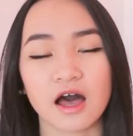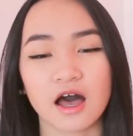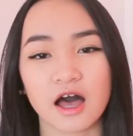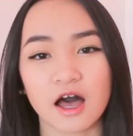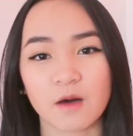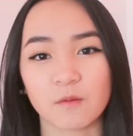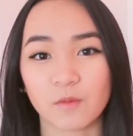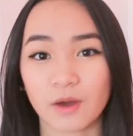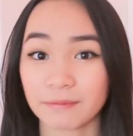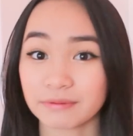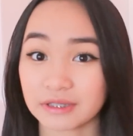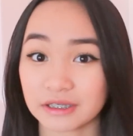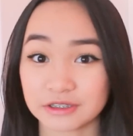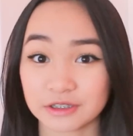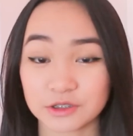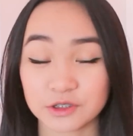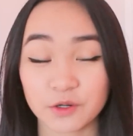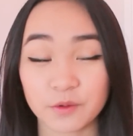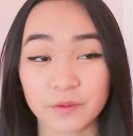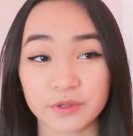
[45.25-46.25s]
um, website
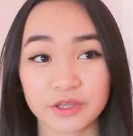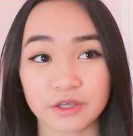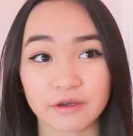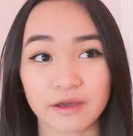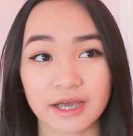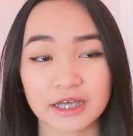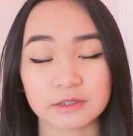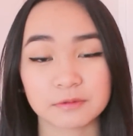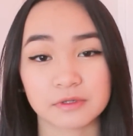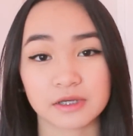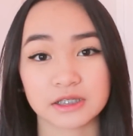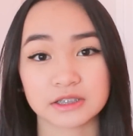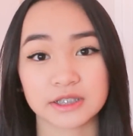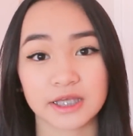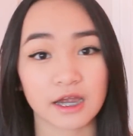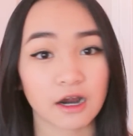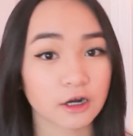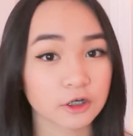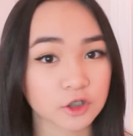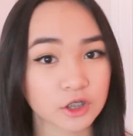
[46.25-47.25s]
to share with you guys because
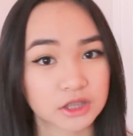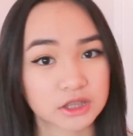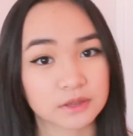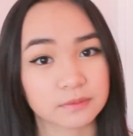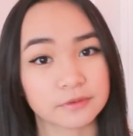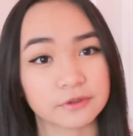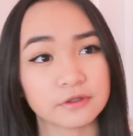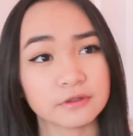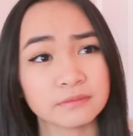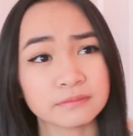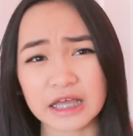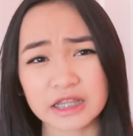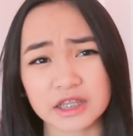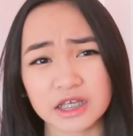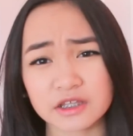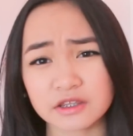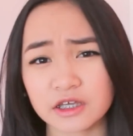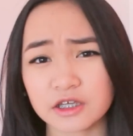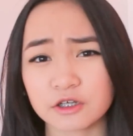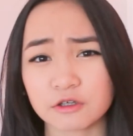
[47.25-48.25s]
they are trustable. I
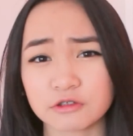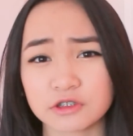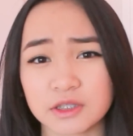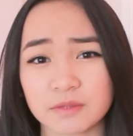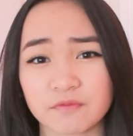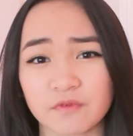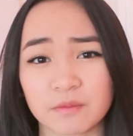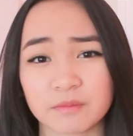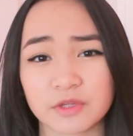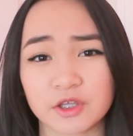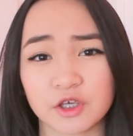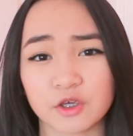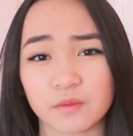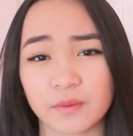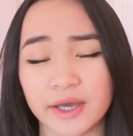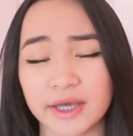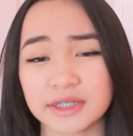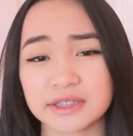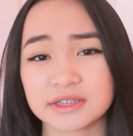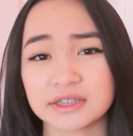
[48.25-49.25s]
think they do ship from the
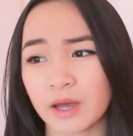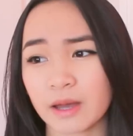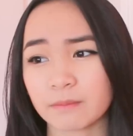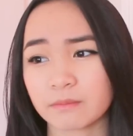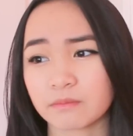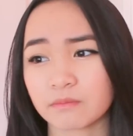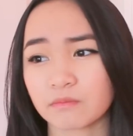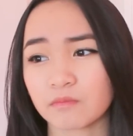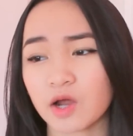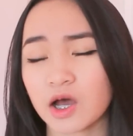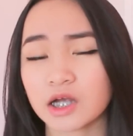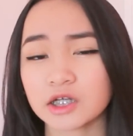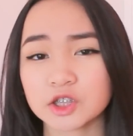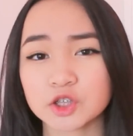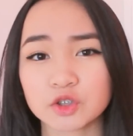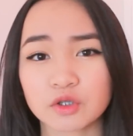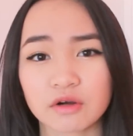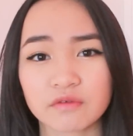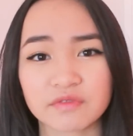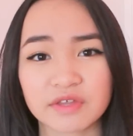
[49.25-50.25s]
U S. I'm not
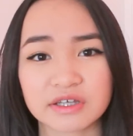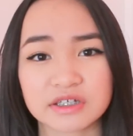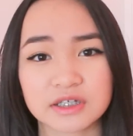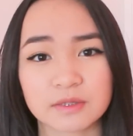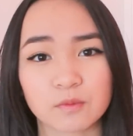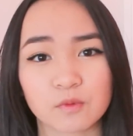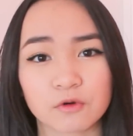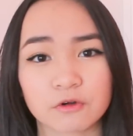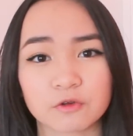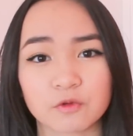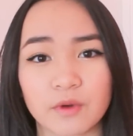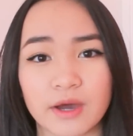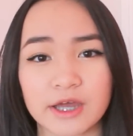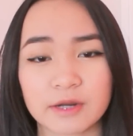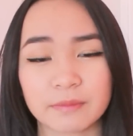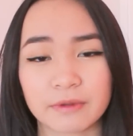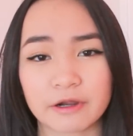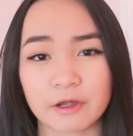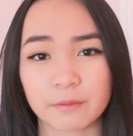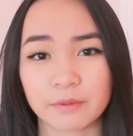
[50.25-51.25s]
sure if they ship
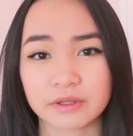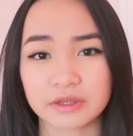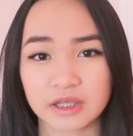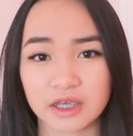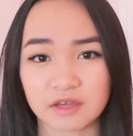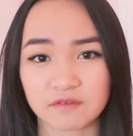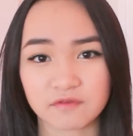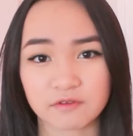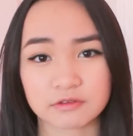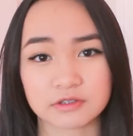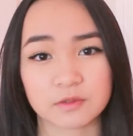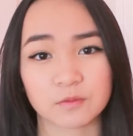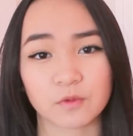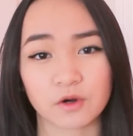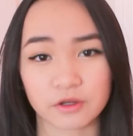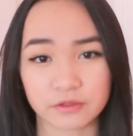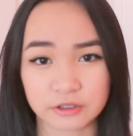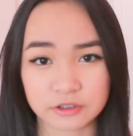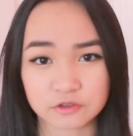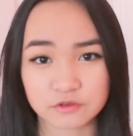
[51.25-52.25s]
worldwide, but I'll put the info
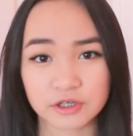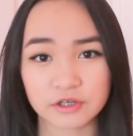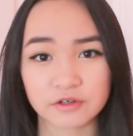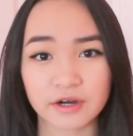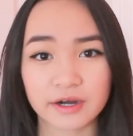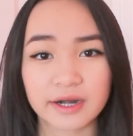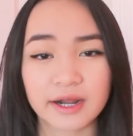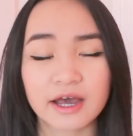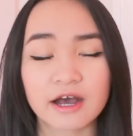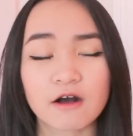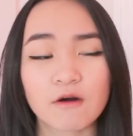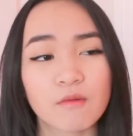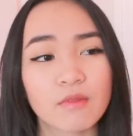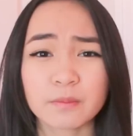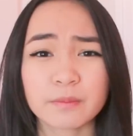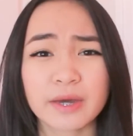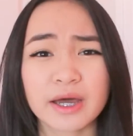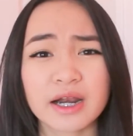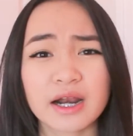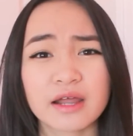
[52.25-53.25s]
somewhere on the screen right now.
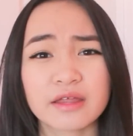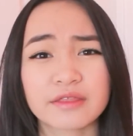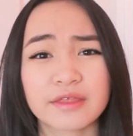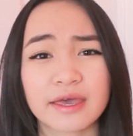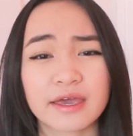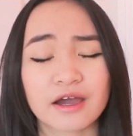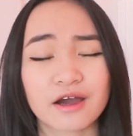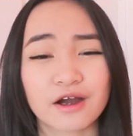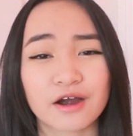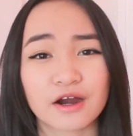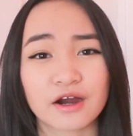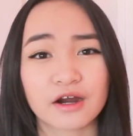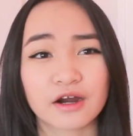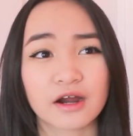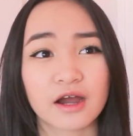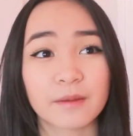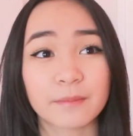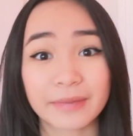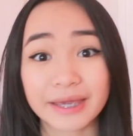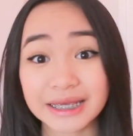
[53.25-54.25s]
But they
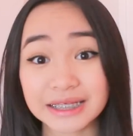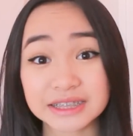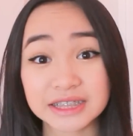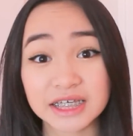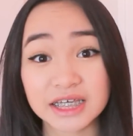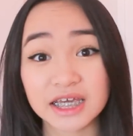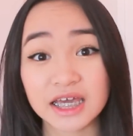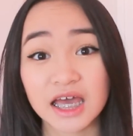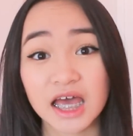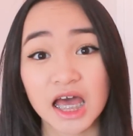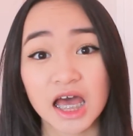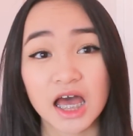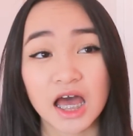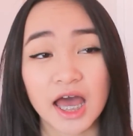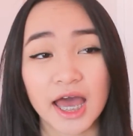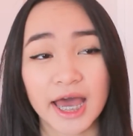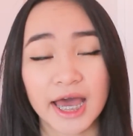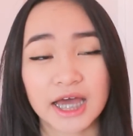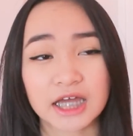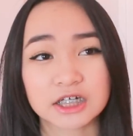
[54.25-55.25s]
are amazing
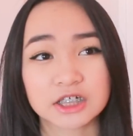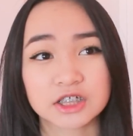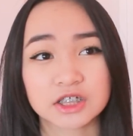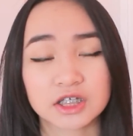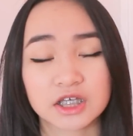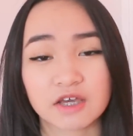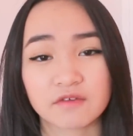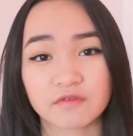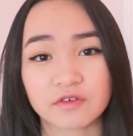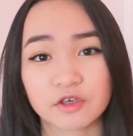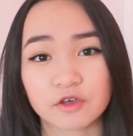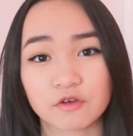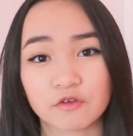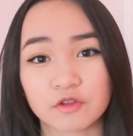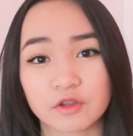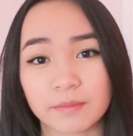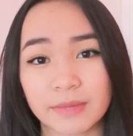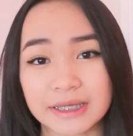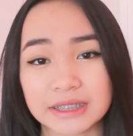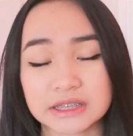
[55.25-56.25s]
at giving
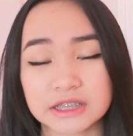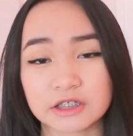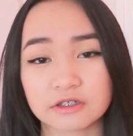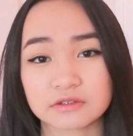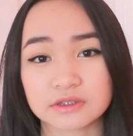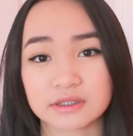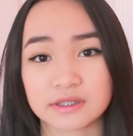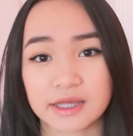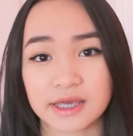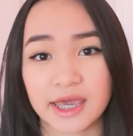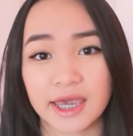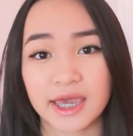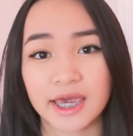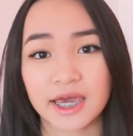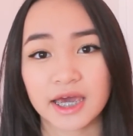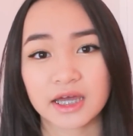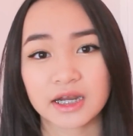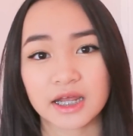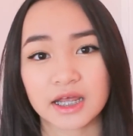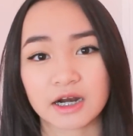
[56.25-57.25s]
you the best deals that they
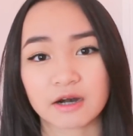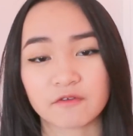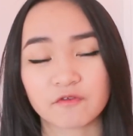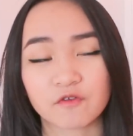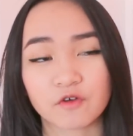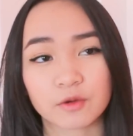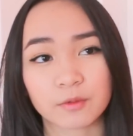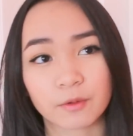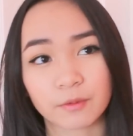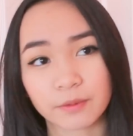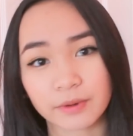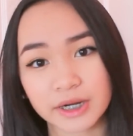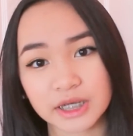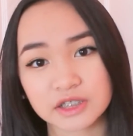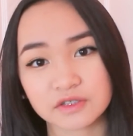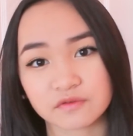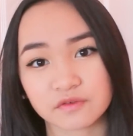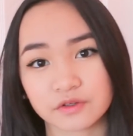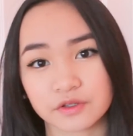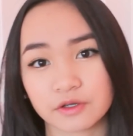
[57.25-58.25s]
can at an affordable
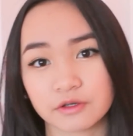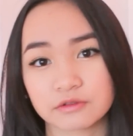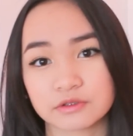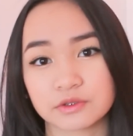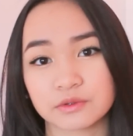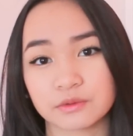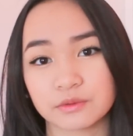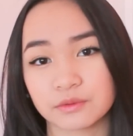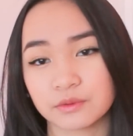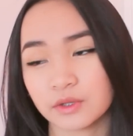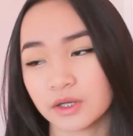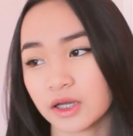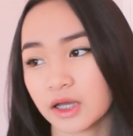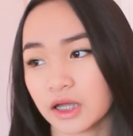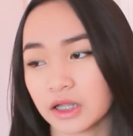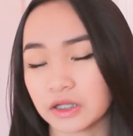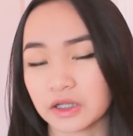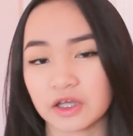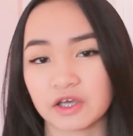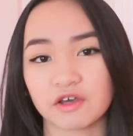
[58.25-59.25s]
price for those who
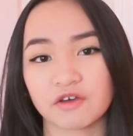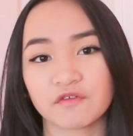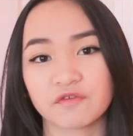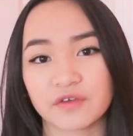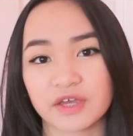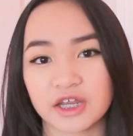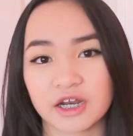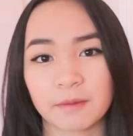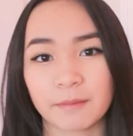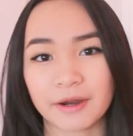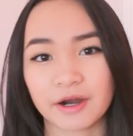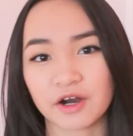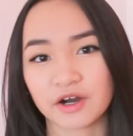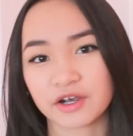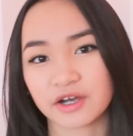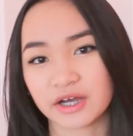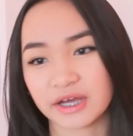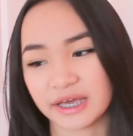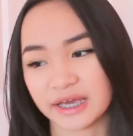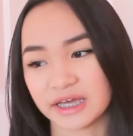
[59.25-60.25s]
live in
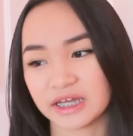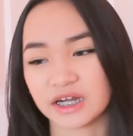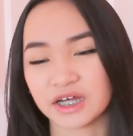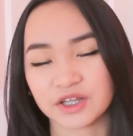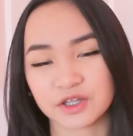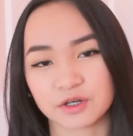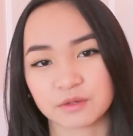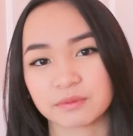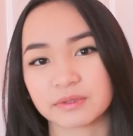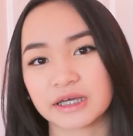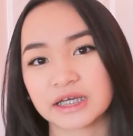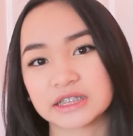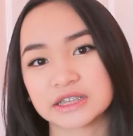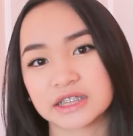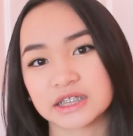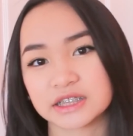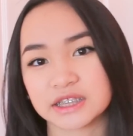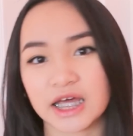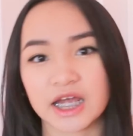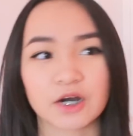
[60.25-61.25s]
America and other
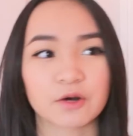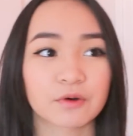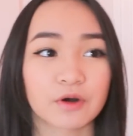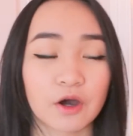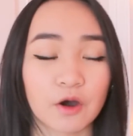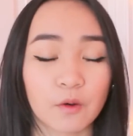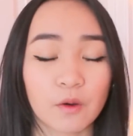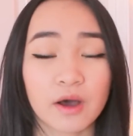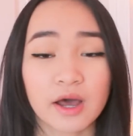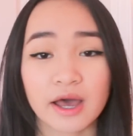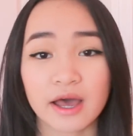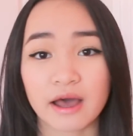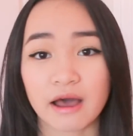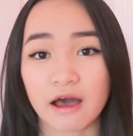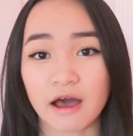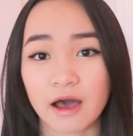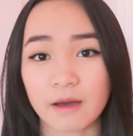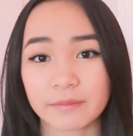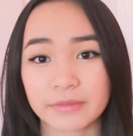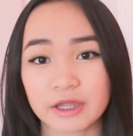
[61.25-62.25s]
places. I don't know.
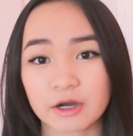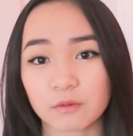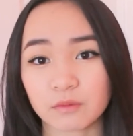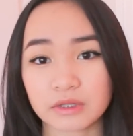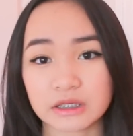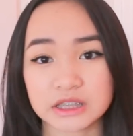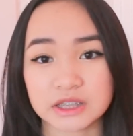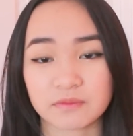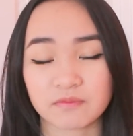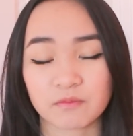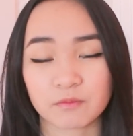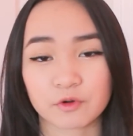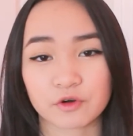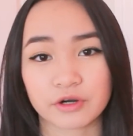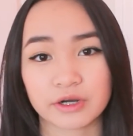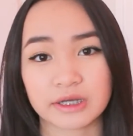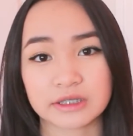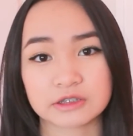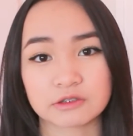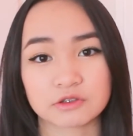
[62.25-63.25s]
Um, they don't really ship from
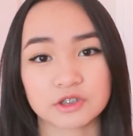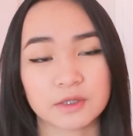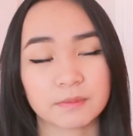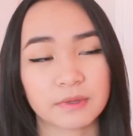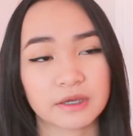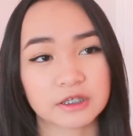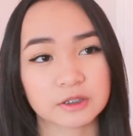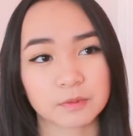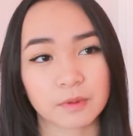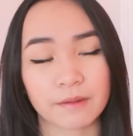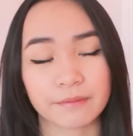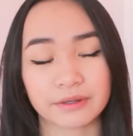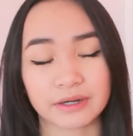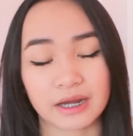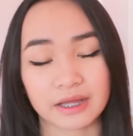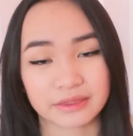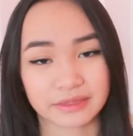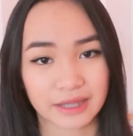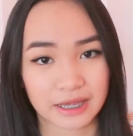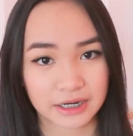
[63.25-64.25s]
Korea, so shipping is probably
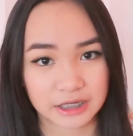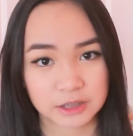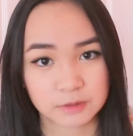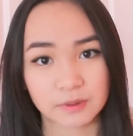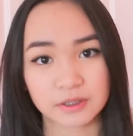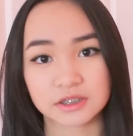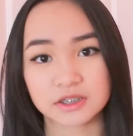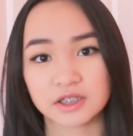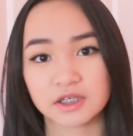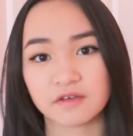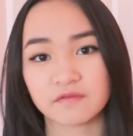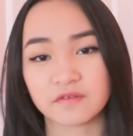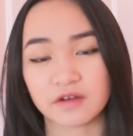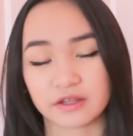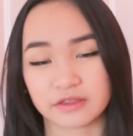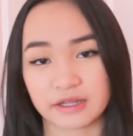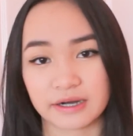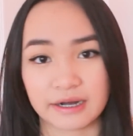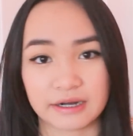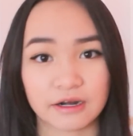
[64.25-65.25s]
not that expensive,
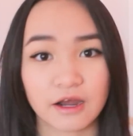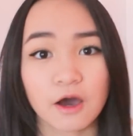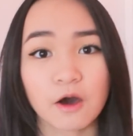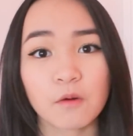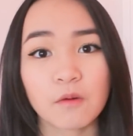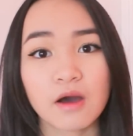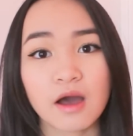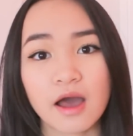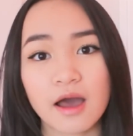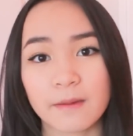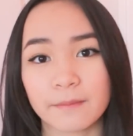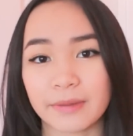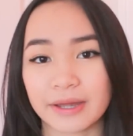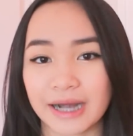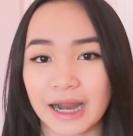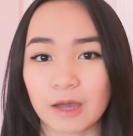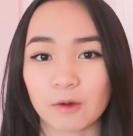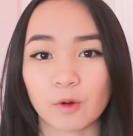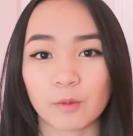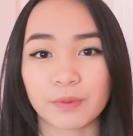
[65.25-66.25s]
not that I know,
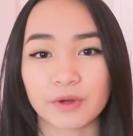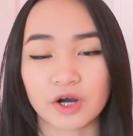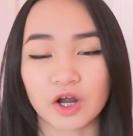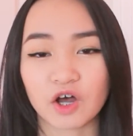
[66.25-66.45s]
but I will put